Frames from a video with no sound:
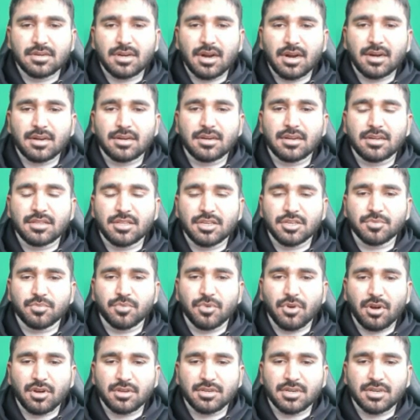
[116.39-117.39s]
Under this
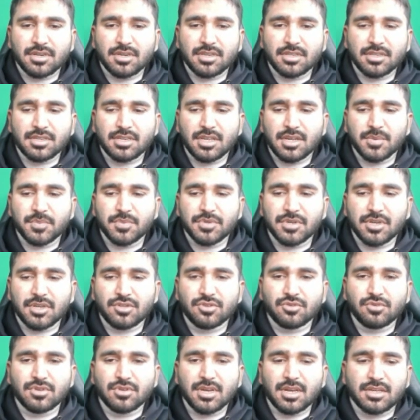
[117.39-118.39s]
project description,
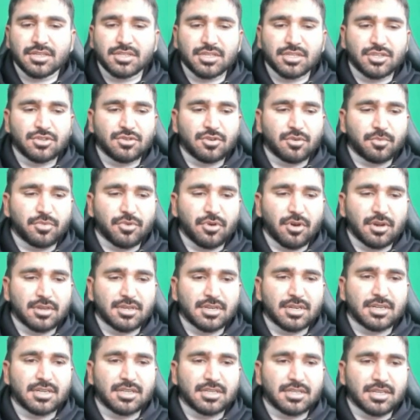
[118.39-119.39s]
you can see your
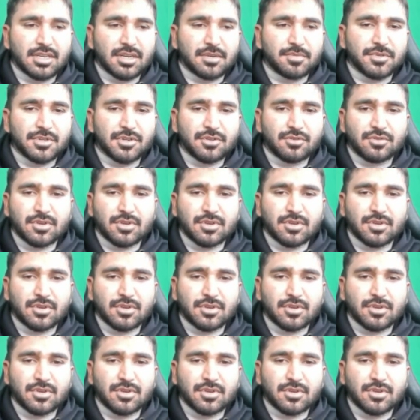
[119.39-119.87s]
project description to